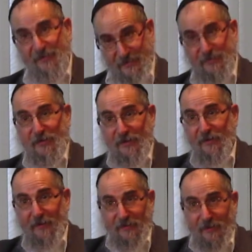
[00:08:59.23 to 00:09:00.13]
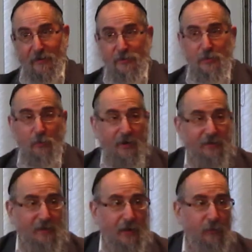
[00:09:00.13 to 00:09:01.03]
She
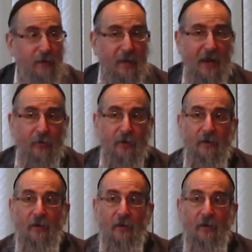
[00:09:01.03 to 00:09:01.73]
wanted to get remarried.